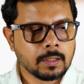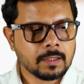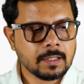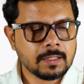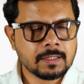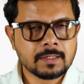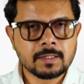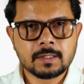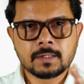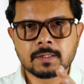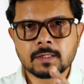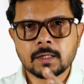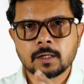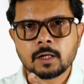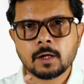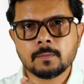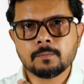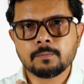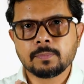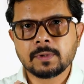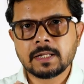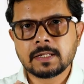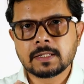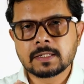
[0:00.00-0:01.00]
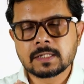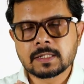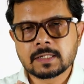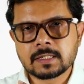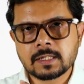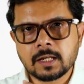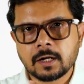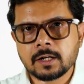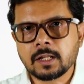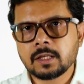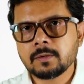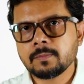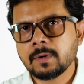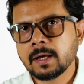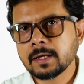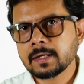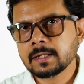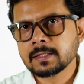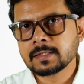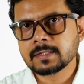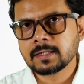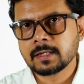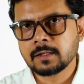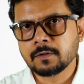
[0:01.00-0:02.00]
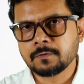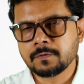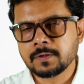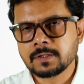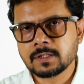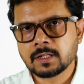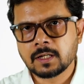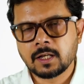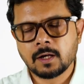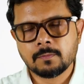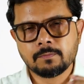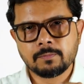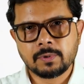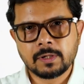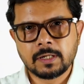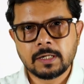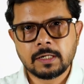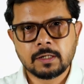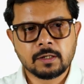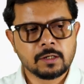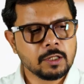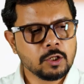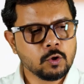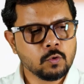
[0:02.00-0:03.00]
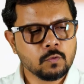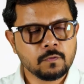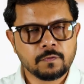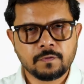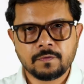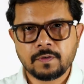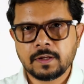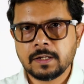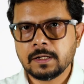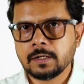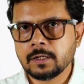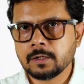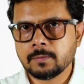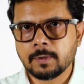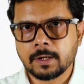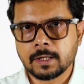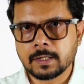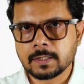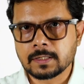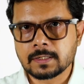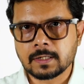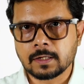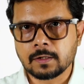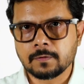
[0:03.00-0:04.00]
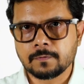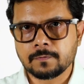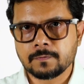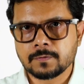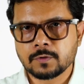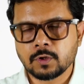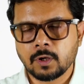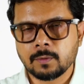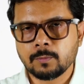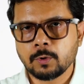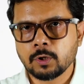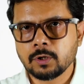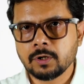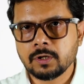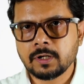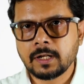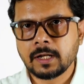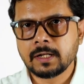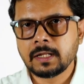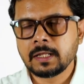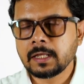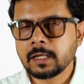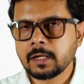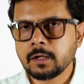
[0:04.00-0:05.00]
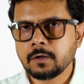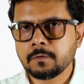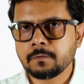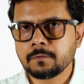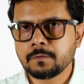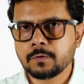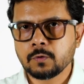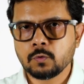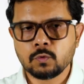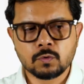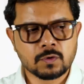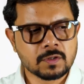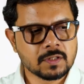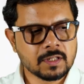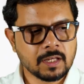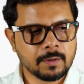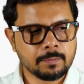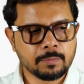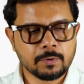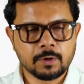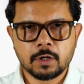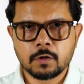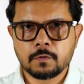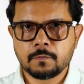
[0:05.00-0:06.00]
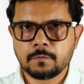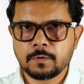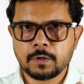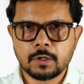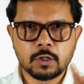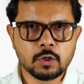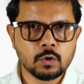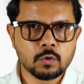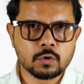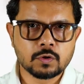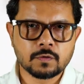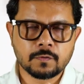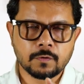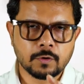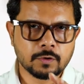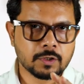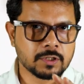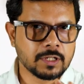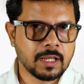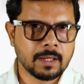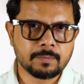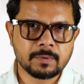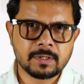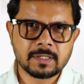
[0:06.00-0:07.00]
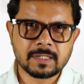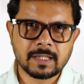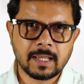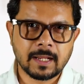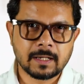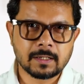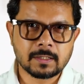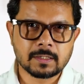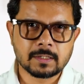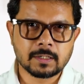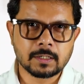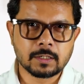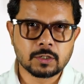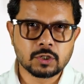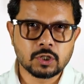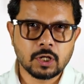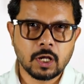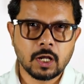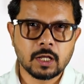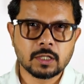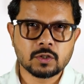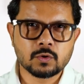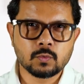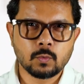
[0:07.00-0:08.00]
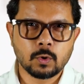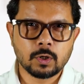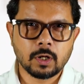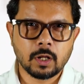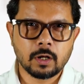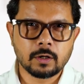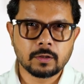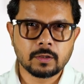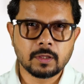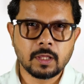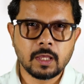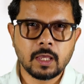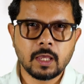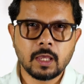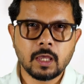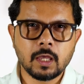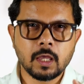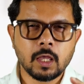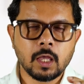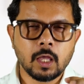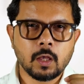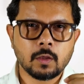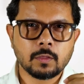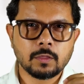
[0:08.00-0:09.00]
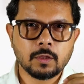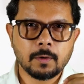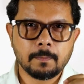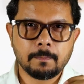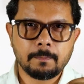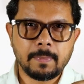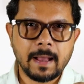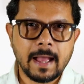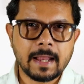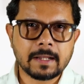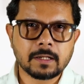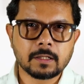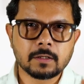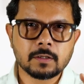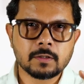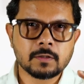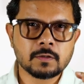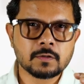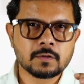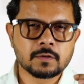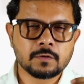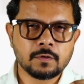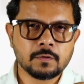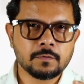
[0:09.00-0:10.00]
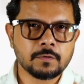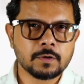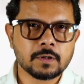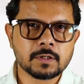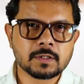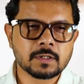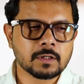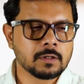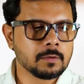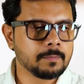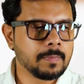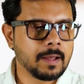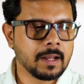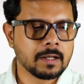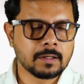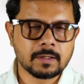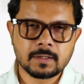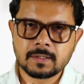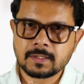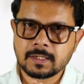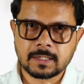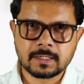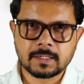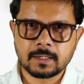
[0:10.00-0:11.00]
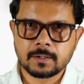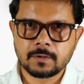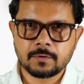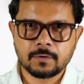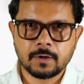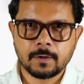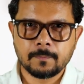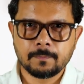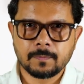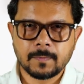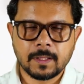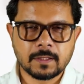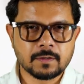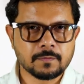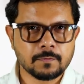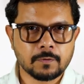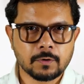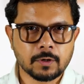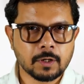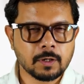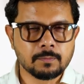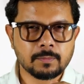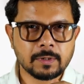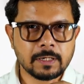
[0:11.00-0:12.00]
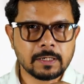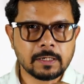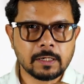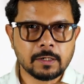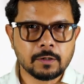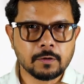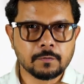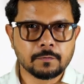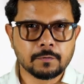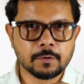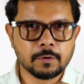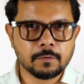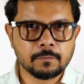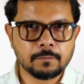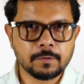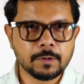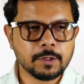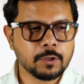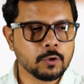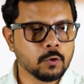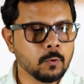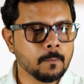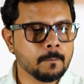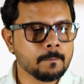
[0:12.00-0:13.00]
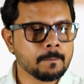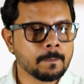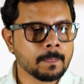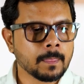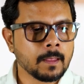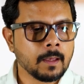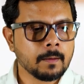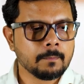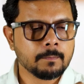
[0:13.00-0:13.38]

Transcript: This is a complete study by itself. It's a complete new field by itself. So I'm going to dedicate few separate videos for the Japanese candlestick charts. What are they? The patterns, reversal patterns, etc. That's for a completely different video.